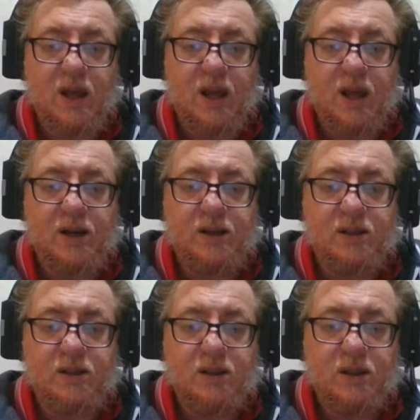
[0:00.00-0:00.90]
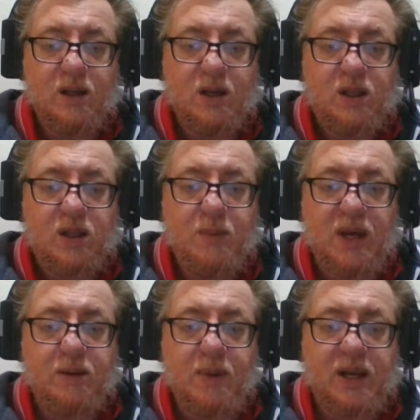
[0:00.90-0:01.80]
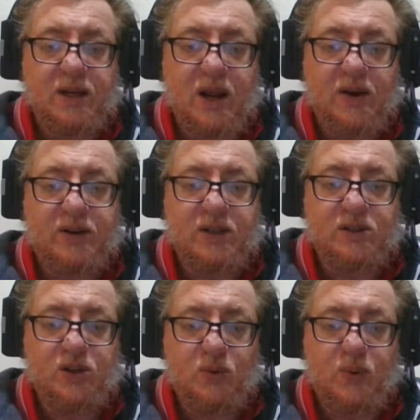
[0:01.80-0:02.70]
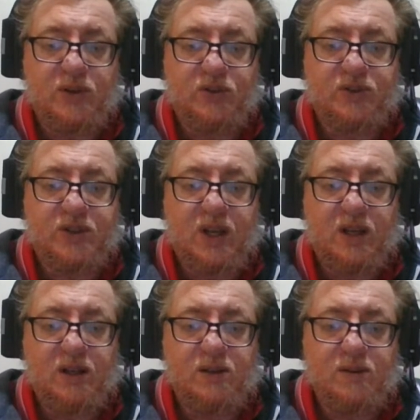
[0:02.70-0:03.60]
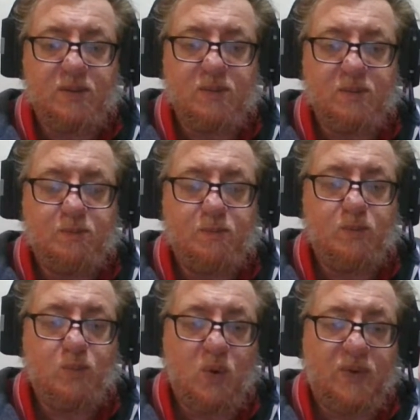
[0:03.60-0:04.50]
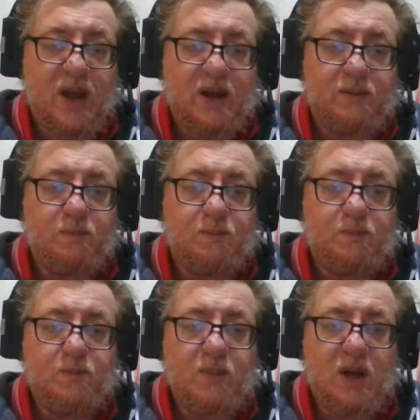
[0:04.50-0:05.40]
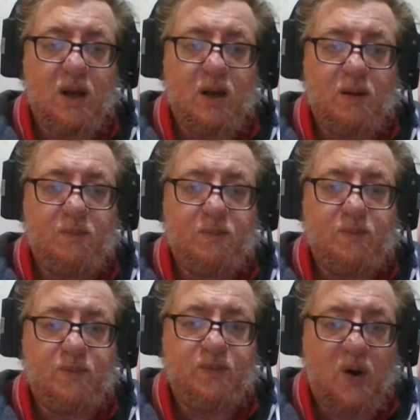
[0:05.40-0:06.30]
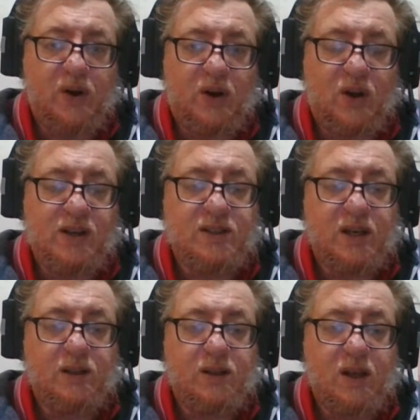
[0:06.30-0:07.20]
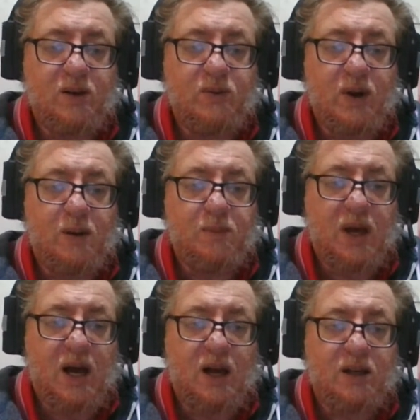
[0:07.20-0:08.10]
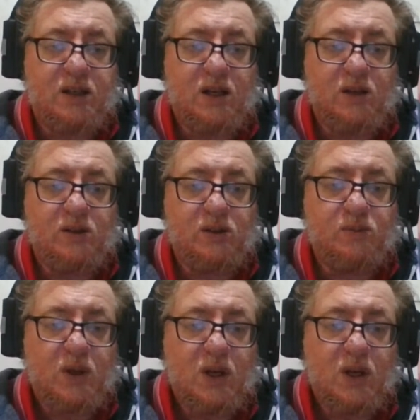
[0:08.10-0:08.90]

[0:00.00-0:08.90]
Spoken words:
And you make your main character too interesting without finalizing their arc. You